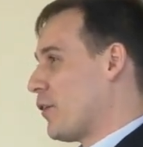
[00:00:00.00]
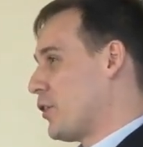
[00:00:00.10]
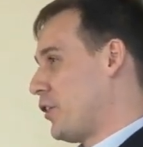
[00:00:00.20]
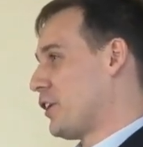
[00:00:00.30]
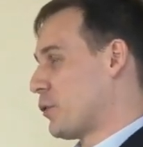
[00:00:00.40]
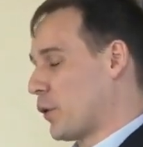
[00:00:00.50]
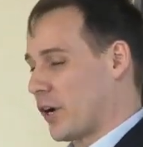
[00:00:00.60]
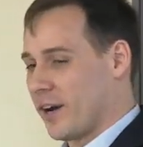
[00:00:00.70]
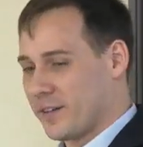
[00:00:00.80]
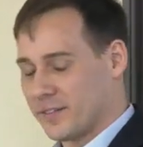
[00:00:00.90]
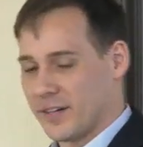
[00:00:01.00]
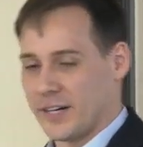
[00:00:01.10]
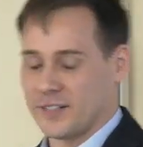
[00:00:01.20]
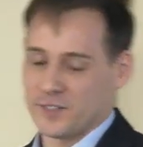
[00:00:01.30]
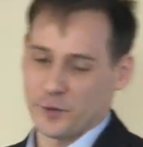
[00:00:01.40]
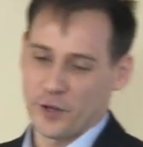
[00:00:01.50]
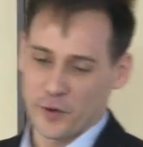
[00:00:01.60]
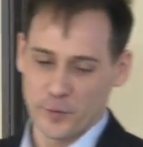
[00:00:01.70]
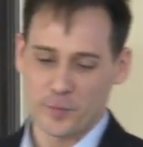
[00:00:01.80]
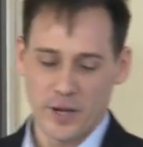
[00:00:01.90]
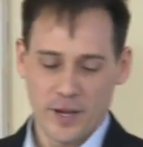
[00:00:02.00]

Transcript: what you get to work on, right? And so another